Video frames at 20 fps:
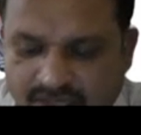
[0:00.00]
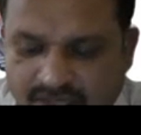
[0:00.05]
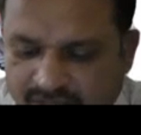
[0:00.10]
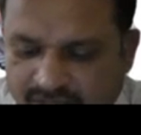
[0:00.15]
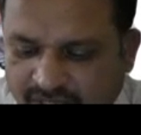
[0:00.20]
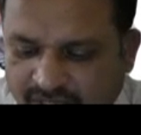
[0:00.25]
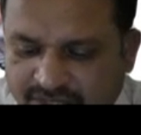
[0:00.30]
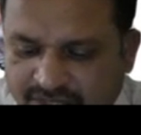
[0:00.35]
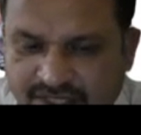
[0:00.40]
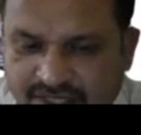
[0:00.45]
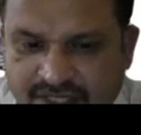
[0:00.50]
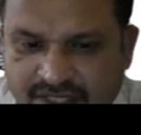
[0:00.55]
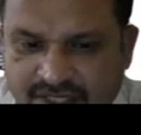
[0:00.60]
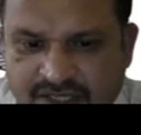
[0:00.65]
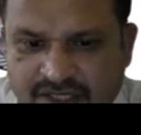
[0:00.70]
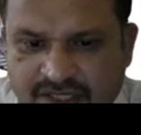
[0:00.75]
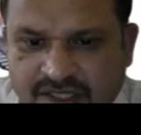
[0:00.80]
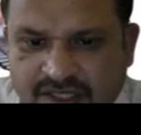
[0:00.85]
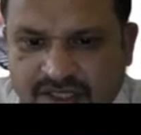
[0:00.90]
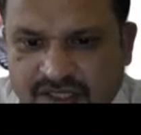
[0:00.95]
I
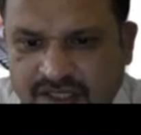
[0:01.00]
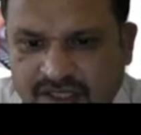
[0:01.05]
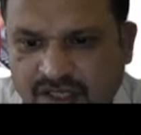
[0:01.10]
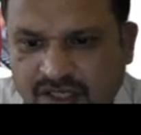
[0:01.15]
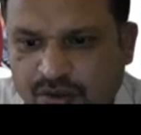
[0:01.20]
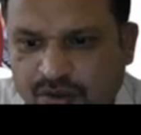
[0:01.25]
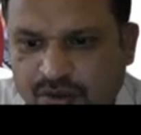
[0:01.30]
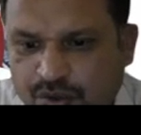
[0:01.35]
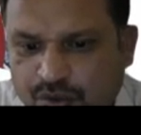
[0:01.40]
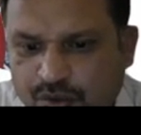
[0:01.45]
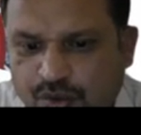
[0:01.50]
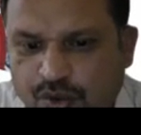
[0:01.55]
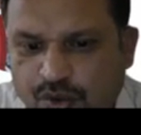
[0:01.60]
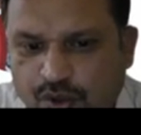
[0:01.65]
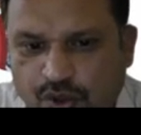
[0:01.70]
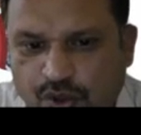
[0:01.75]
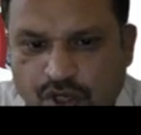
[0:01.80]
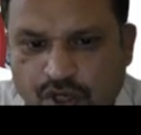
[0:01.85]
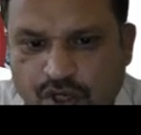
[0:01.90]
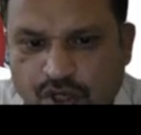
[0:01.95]
think now 2
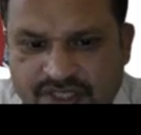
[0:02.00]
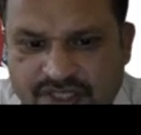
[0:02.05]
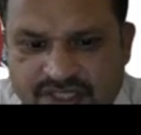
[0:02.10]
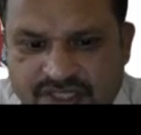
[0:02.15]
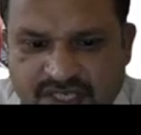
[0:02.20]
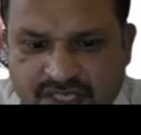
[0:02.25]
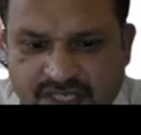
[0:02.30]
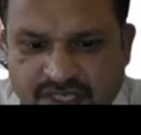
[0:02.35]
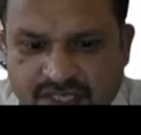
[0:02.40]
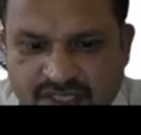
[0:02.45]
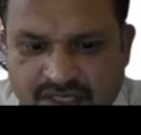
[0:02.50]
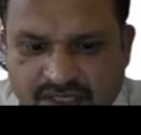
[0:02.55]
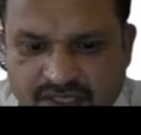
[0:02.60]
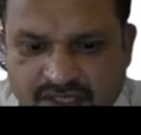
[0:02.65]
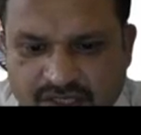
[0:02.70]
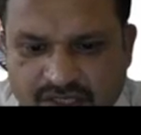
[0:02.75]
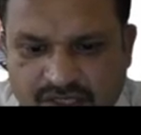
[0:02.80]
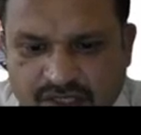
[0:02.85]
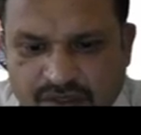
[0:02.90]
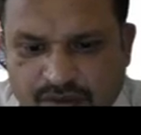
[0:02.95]
o'clock is there.
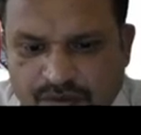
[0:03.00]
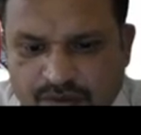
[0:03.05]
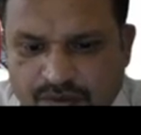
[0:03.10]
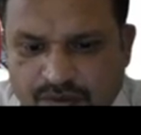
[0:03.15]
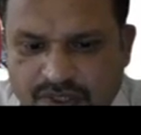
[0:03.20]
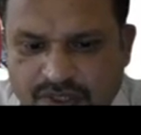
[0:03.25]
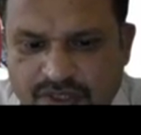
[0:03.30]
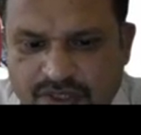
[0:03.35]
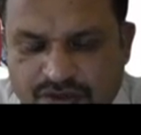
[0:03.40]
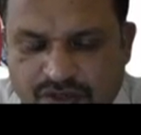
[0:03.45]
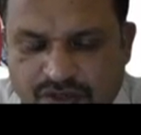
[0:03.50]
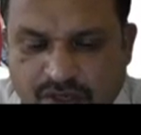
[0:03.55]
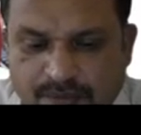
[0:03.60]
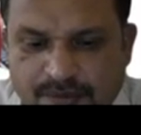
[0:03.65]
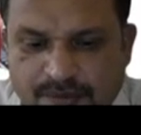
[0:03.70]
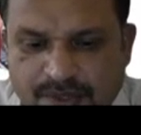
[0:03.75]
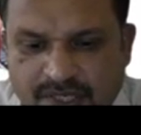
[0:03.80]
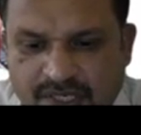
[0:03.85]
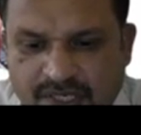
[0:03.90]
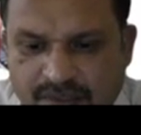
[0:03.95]
We will stop
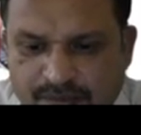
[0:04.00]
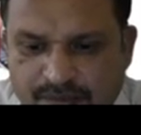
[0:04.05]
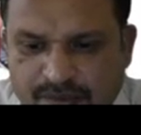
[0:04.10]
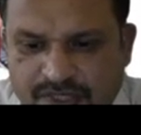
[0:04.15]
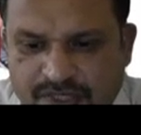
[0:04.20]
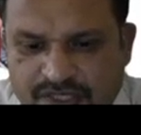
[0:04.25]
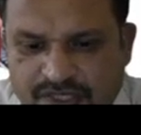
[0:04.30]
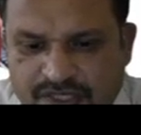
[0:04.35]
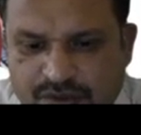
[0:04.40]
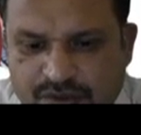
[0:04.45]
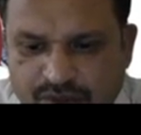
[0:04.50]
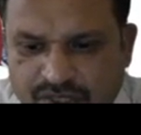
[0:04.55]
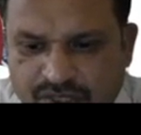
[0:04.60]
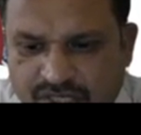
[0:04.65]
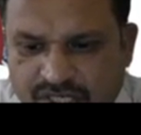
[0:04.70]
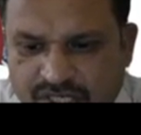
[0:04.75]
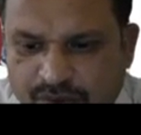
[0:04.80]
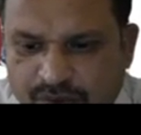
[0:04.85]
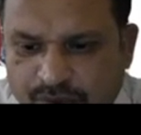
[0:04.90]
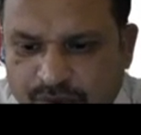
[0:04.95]
here. Please don't
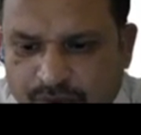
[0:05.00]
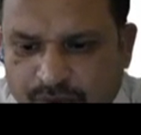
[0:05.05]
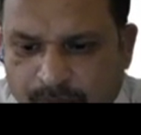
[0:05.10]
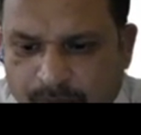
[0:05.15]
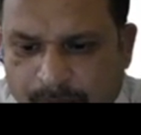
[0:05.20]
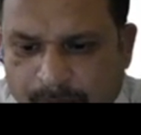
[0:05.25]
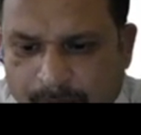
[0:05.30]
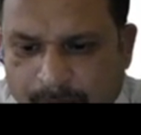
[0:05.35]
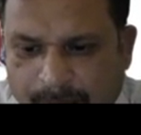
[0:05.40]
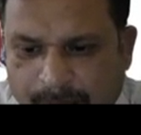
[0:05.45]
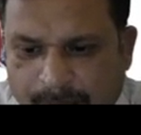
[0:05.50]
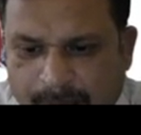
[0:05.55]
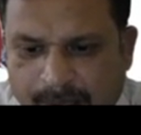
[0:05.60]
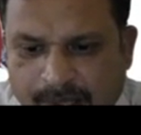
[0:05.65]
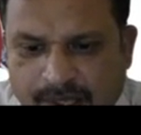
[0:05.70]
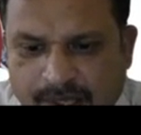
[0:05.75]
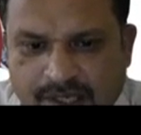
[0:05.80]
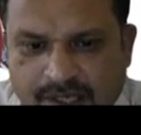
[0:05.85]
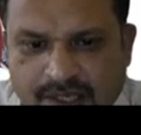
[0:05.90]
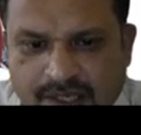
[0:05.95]
leave.
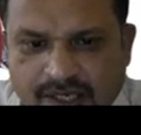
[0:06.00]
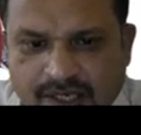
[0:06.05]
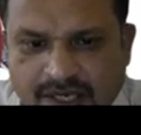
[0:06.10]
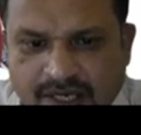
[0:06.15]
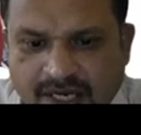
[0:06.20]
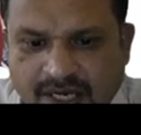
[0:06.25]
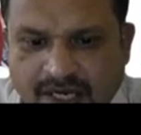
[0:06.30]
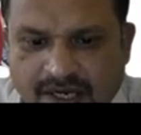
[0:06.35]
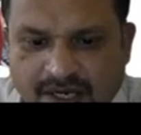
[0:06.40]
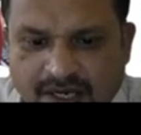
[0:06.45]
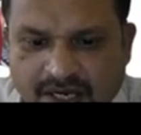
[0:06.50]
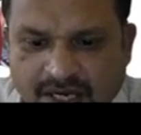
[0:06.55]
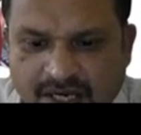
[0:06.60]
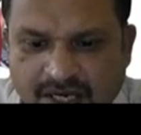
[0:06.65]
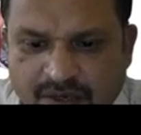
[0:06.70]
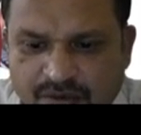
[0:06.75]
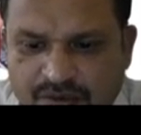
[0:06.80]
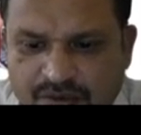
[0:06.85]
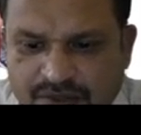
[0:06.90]
I have to